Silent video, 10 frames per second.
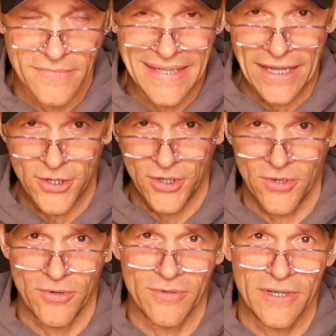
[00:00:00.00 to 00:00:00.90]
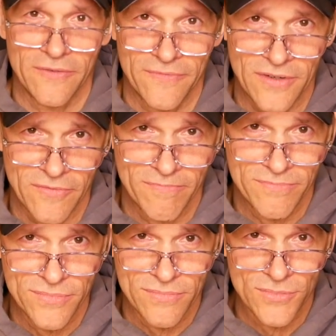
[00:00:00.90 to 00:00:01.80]
day two of, of
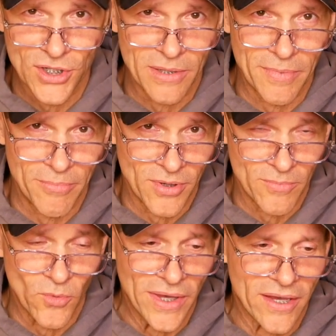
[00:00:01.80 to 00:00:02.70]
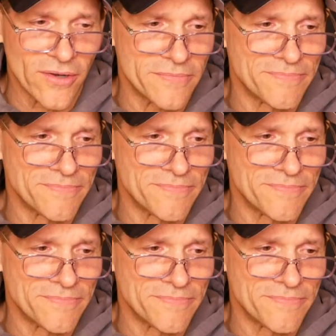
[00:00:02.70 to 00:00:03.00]
chin up and pull up week.